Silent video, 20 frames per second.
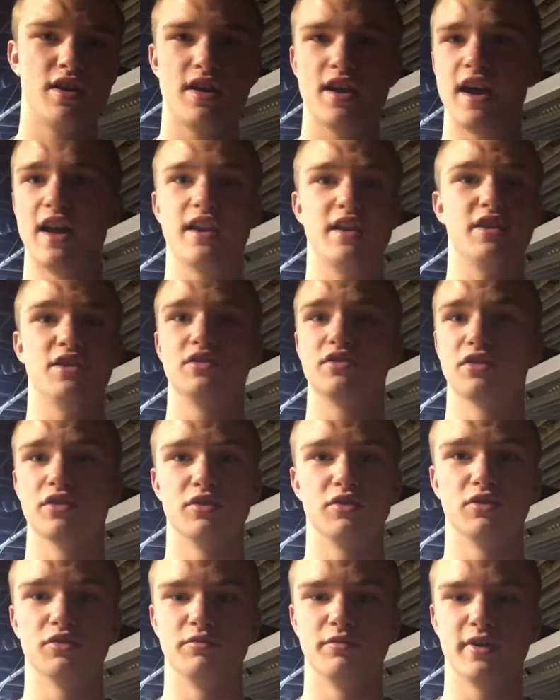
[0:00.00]
any good
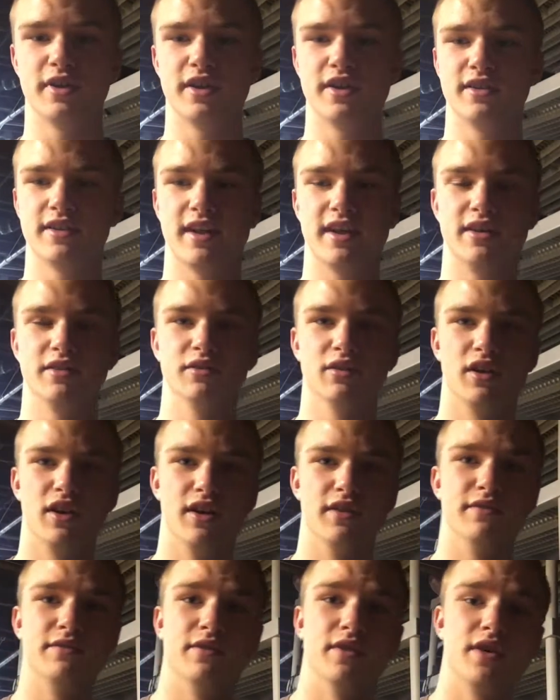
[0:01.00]
old bait that you
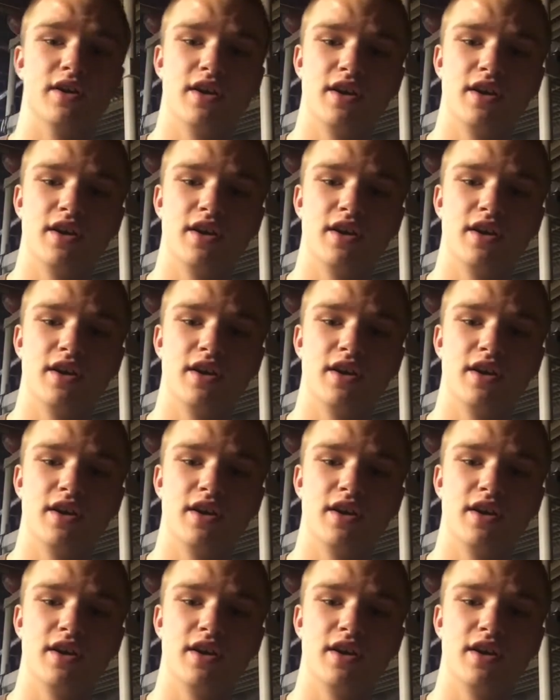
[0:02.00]
love.